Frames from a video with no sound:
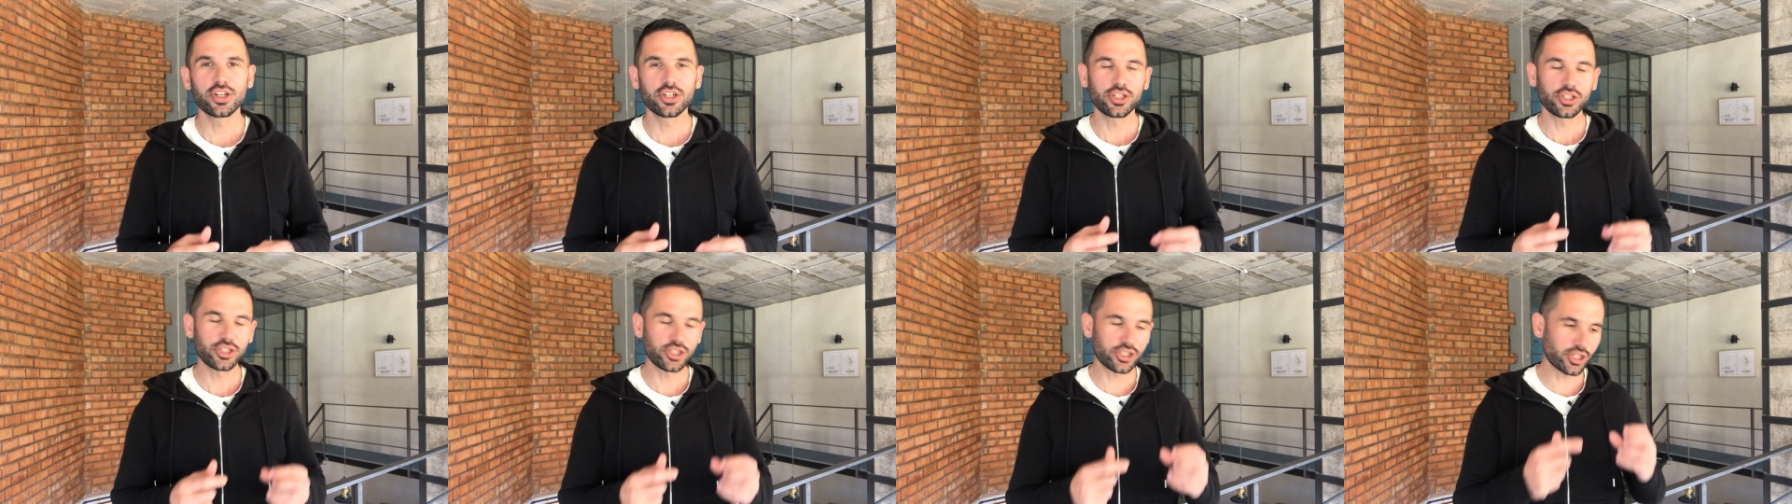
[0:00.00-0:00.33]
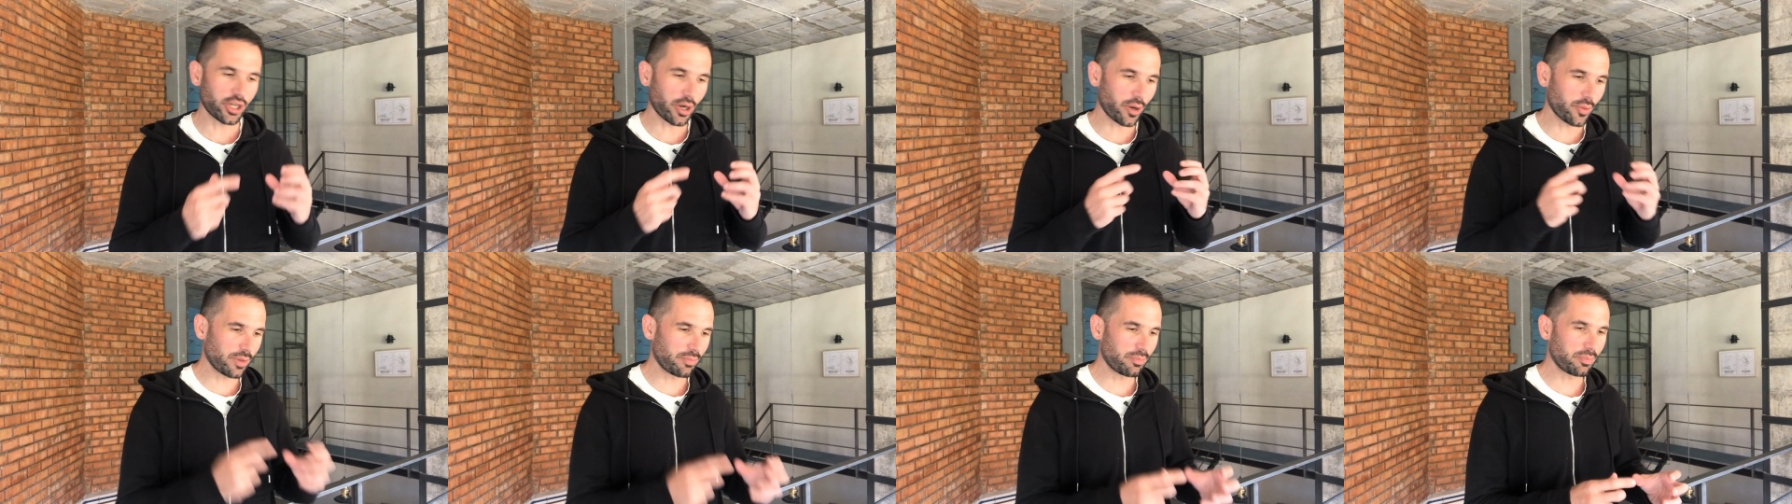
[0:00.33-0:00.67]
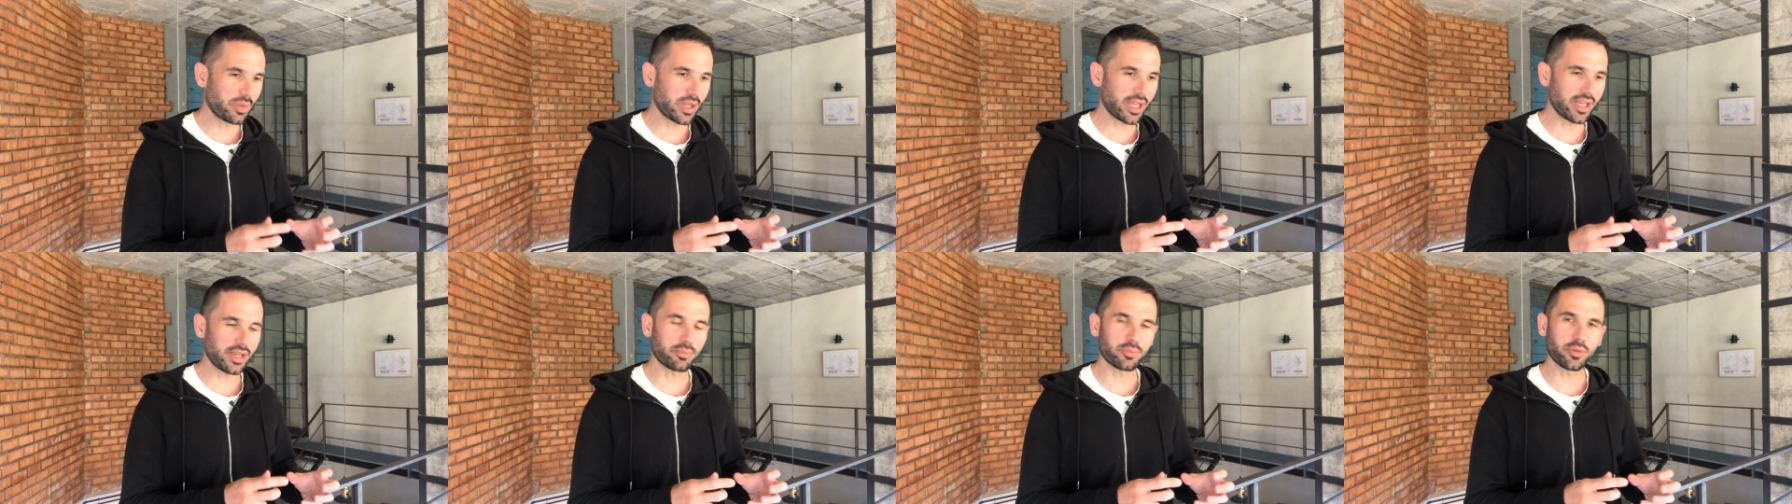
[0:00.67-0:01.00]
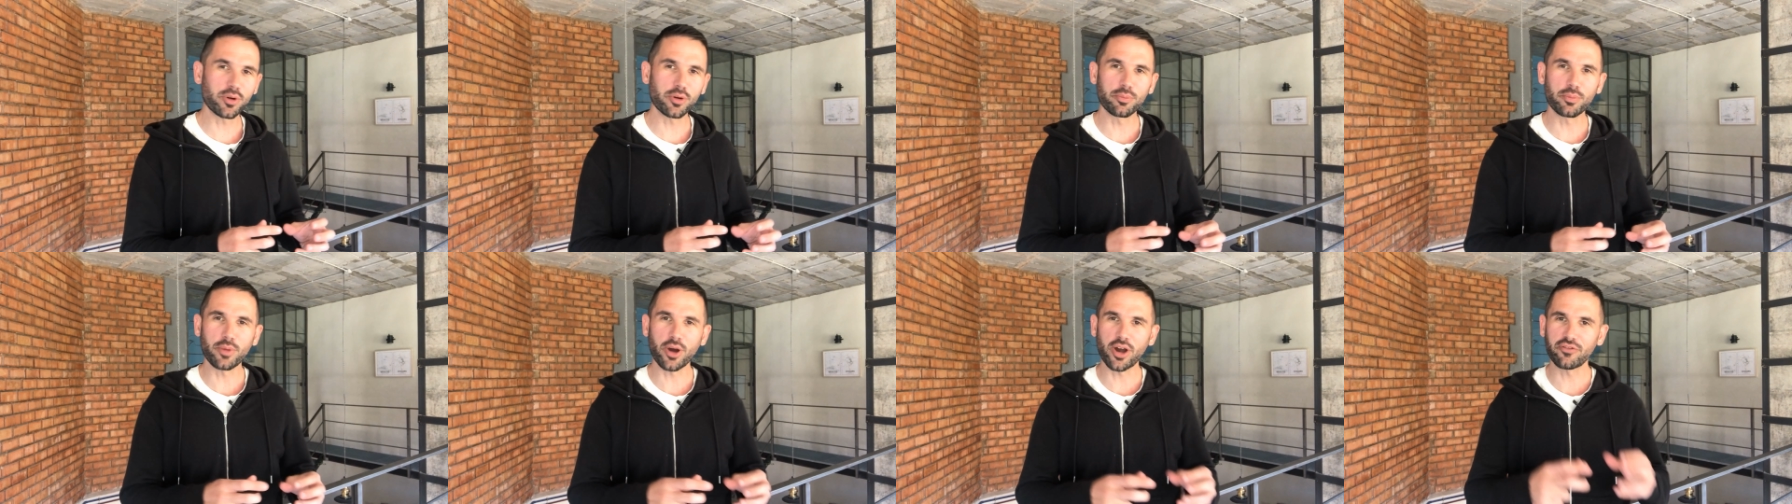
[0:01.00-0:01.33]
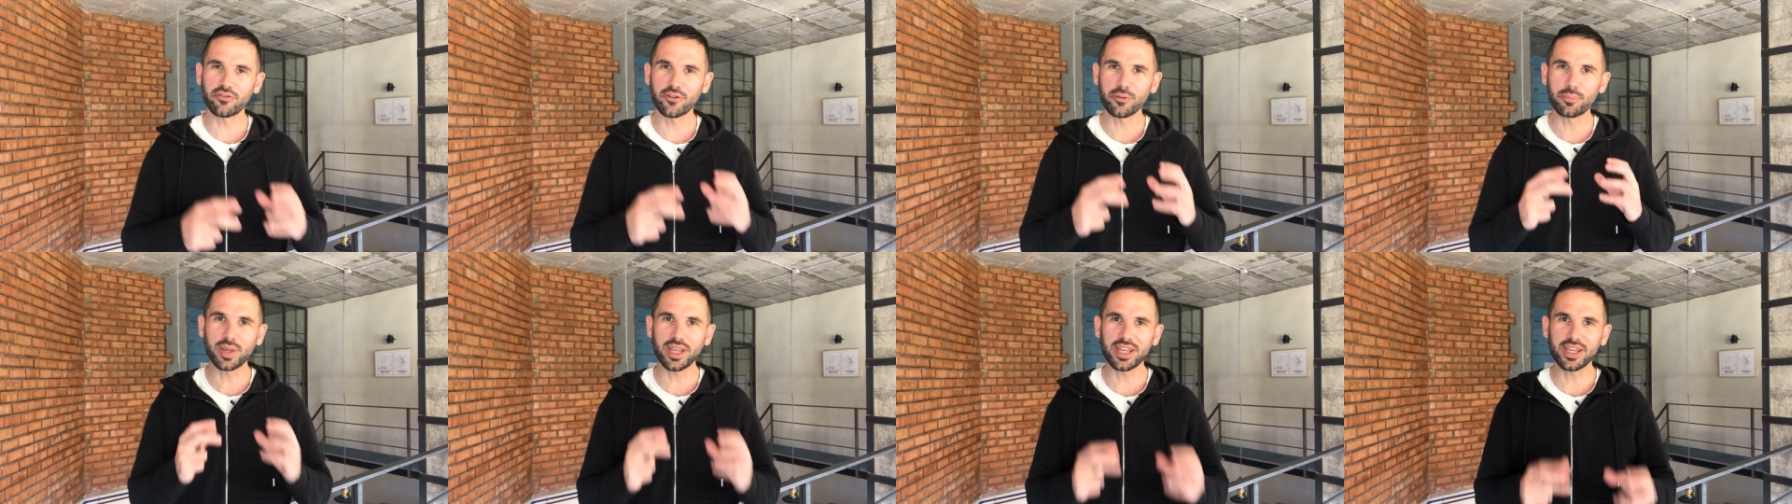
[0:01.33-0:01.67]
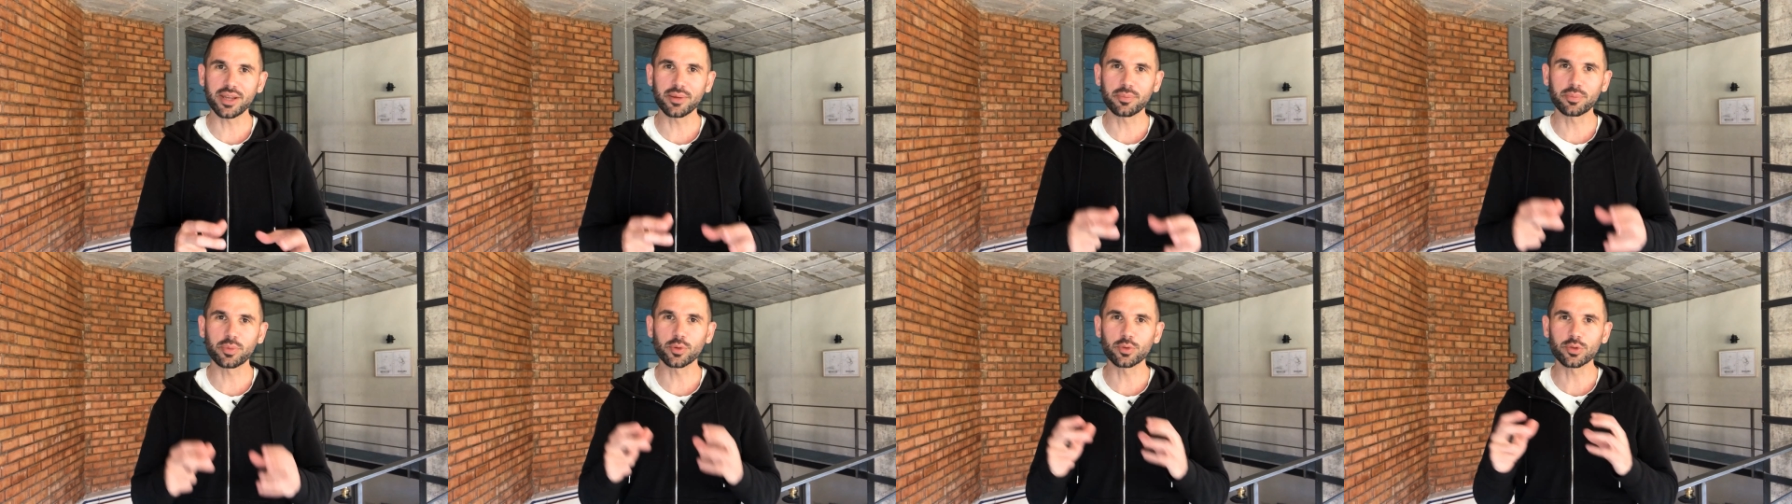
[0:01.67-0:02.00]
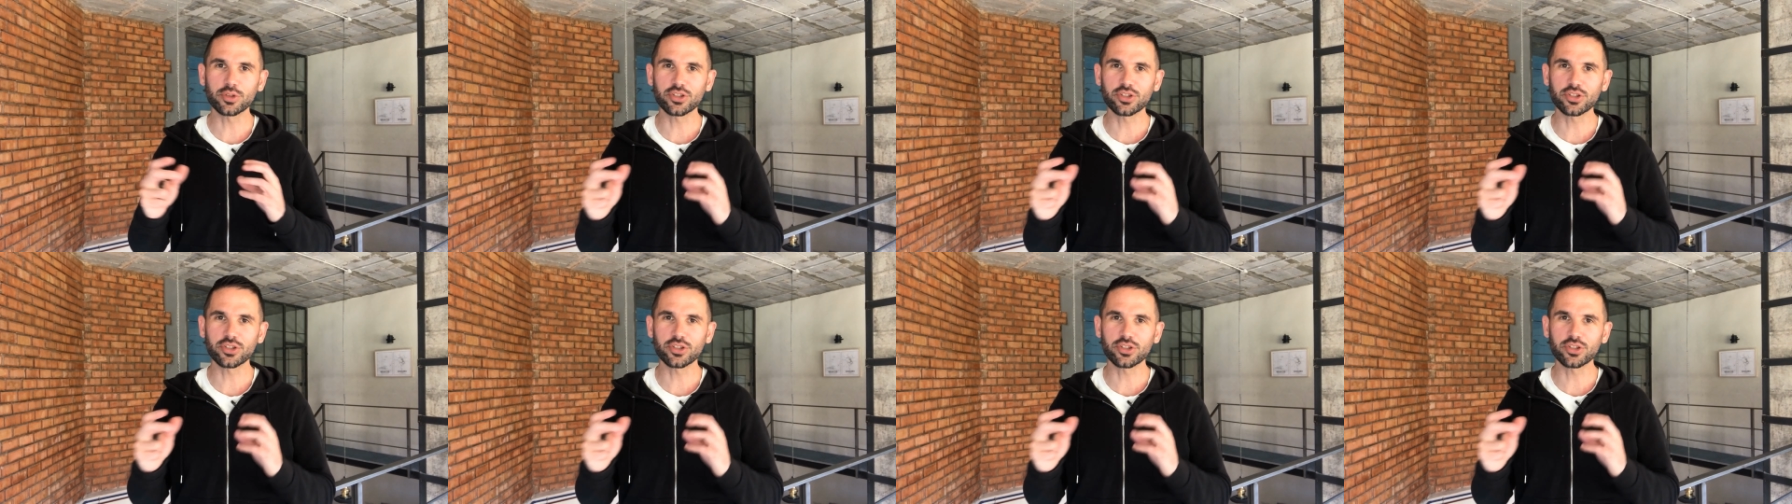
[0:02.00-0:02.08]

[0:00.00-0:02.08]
showing people my repeatable